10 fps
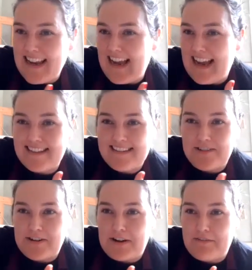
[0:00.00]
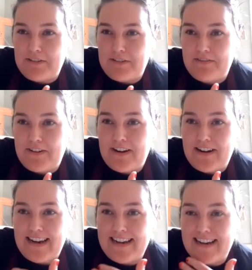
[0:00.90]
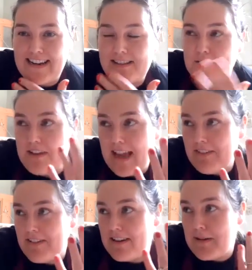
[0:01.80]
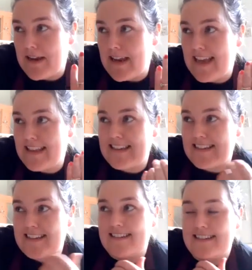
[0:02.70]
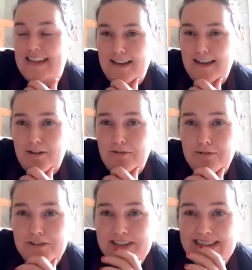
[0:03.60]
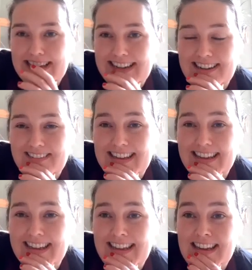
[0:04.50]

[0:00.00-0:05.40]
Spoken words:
has to travel that far, and I sort of had in my head that it does take a lot of water and that kind of thing.